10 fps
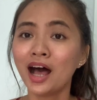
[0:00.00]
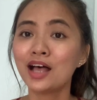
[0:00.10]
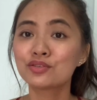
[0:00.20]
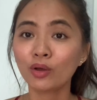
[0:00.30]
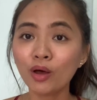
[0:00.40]

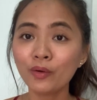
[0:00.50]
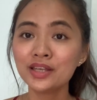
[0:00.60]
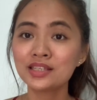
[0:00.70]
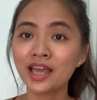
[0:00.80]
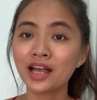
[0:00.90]
I was
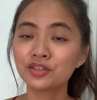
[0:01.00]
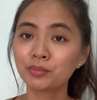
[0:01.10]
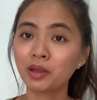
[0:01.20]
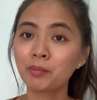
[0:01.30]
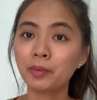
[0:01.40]
always
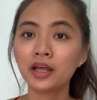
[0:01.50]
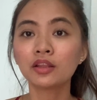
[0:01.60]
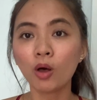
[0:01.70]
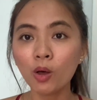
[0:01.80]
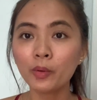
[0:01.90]
catching my breath,
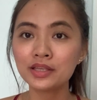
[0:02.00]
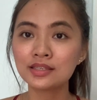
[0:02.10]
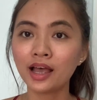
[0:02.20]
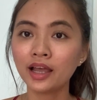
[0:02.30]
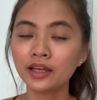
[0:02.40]
always
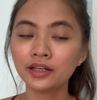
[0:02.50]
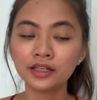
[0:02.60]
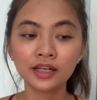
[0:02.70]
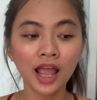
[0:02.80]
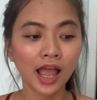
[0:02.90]
tired.